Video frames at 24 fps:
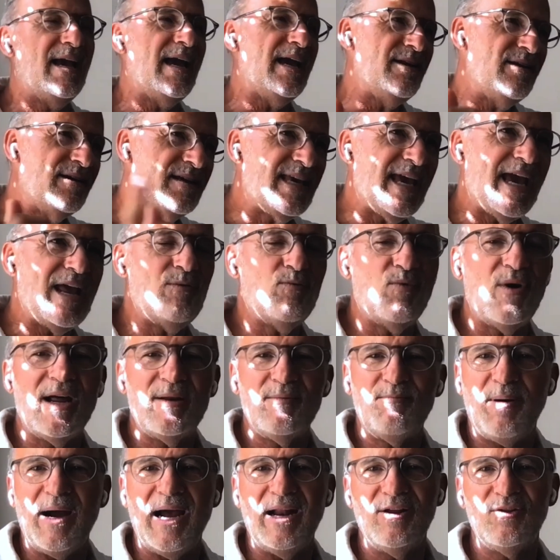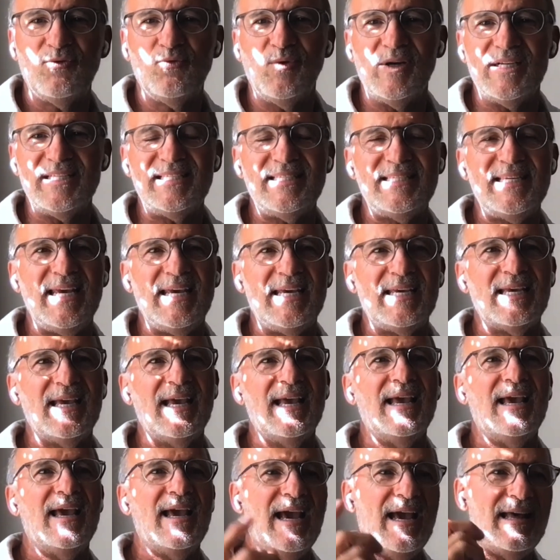And again, one pilot was sick
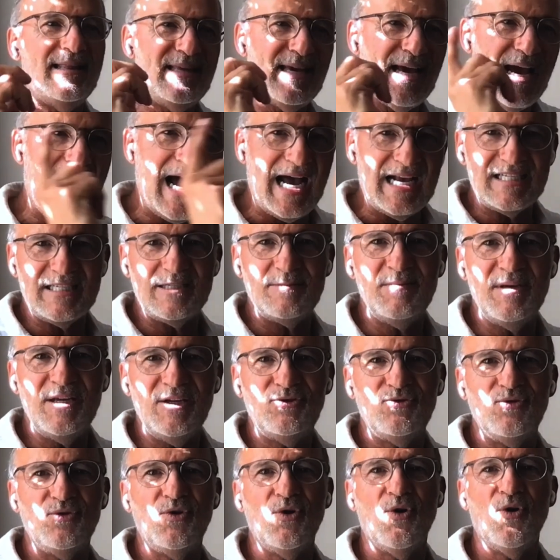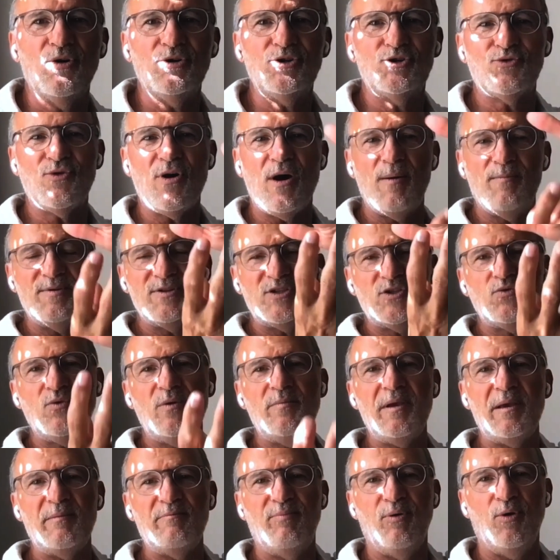and they asked me to go drop a
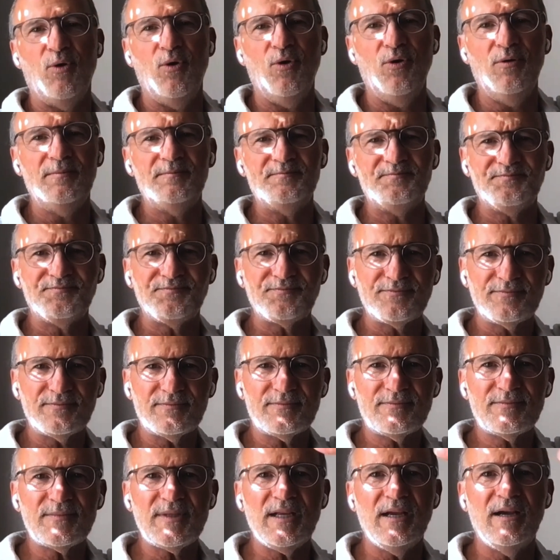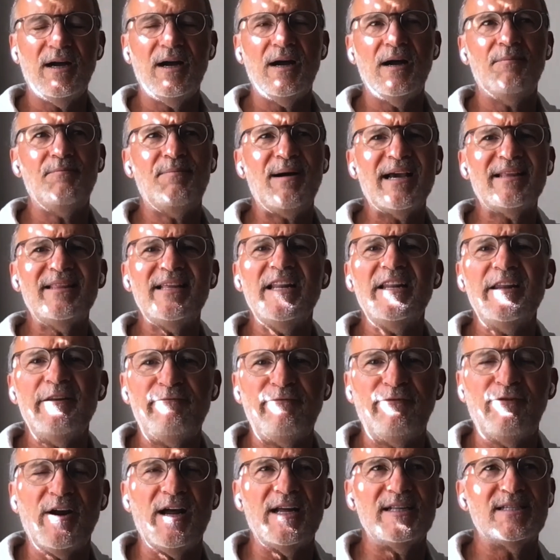swimming pool. Uh, back then in
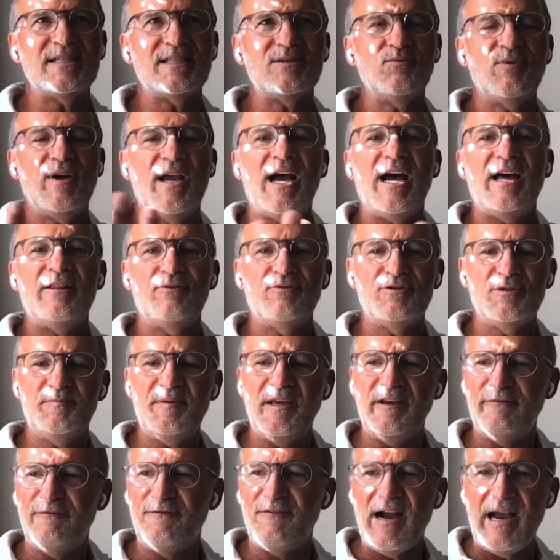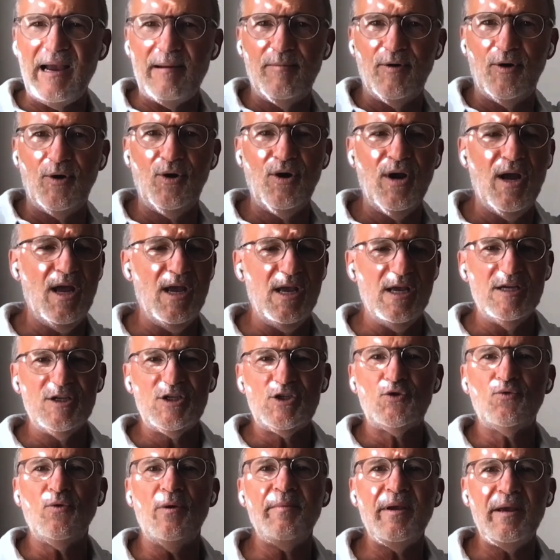France, we had those big fiber
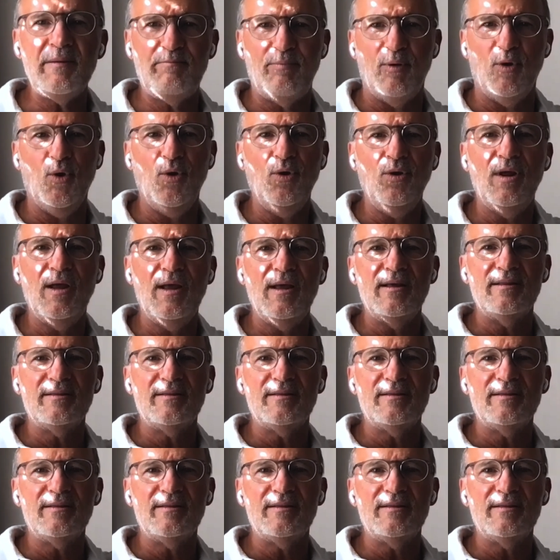swimming pool